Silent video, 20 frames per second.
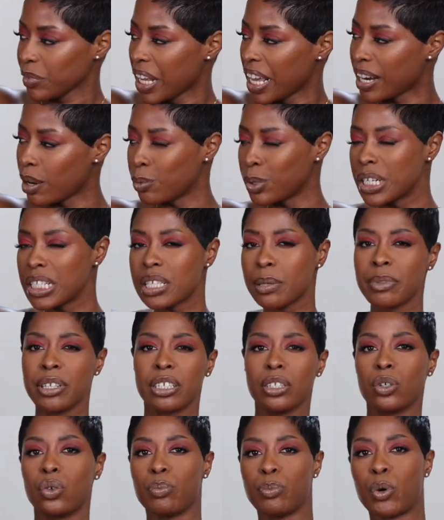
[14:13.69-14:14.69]
And I wanted something
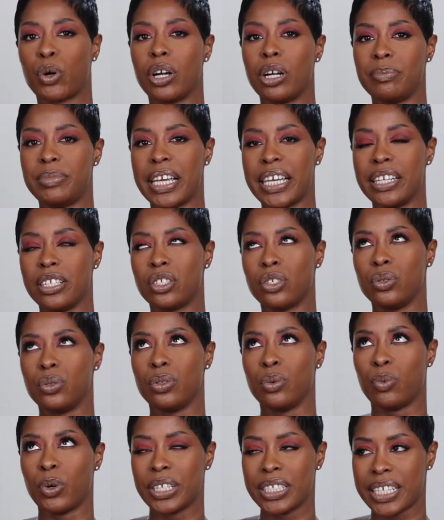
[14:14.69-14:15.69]
a little more updated too.
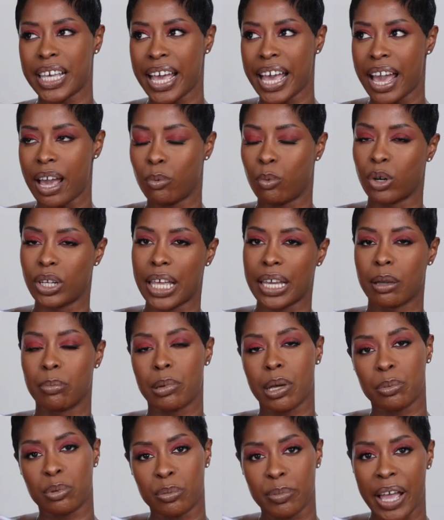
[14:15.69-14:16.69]
The ones I had were like a
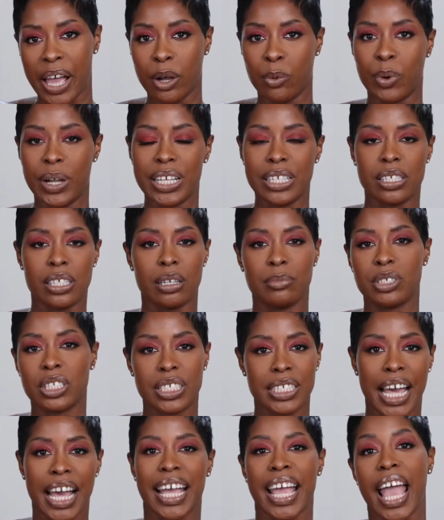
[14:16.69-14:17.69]
paper bag waist and I'm
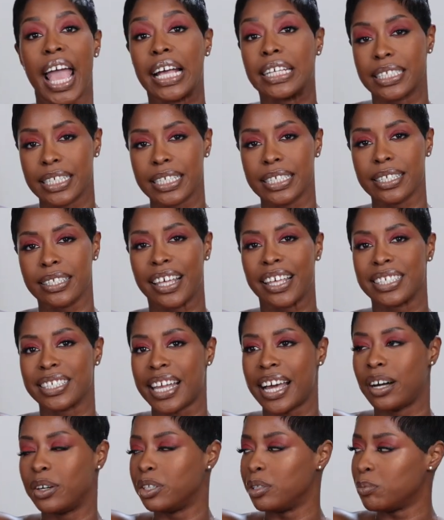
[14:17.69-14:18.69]
just not as into that
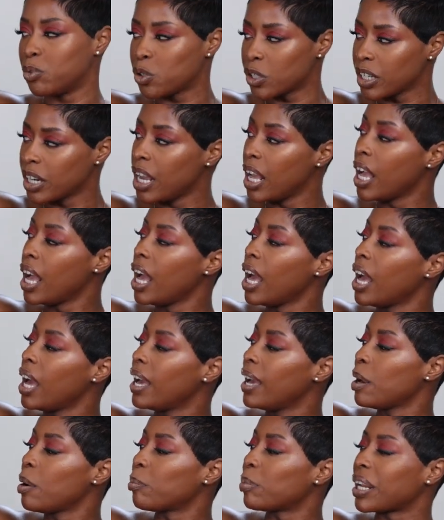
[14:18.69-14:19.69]
style anymore.
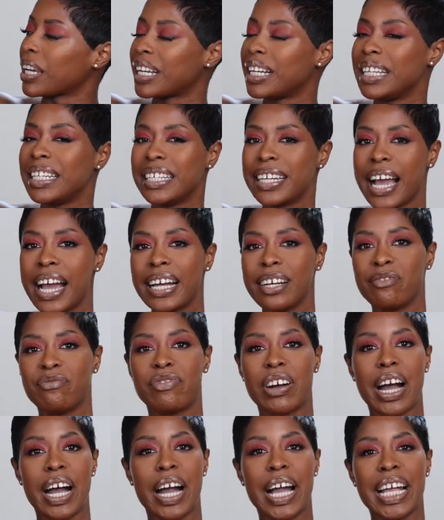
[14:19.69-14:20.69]
But I could not
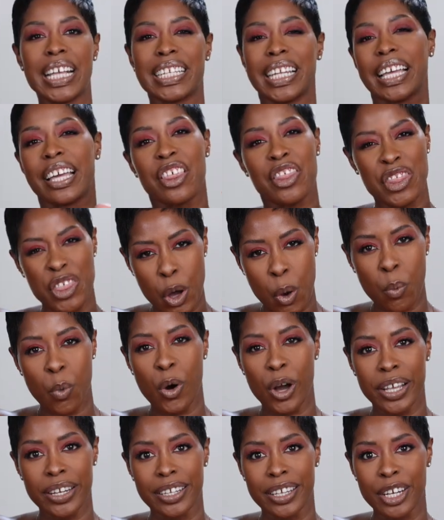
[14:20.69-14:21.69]
find like the
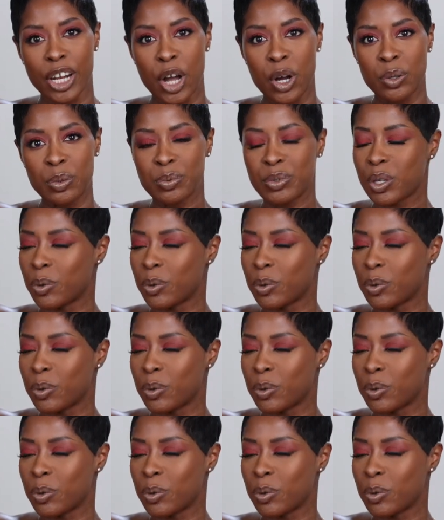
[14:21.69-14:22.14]
one, you know?